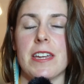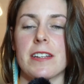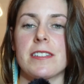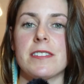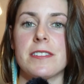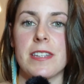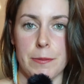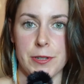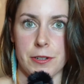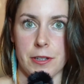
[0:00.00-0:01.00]

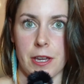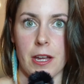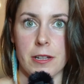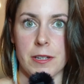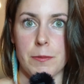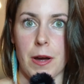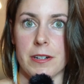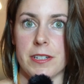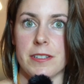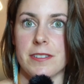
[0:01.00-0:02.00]
exceptionally clean
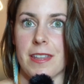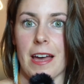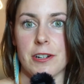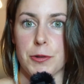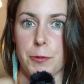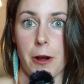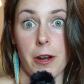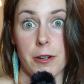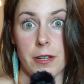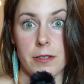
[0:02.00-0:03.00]
mocktails that actually
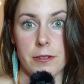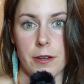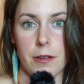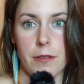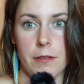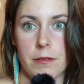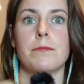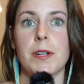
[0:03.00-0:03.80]
prioritize your health.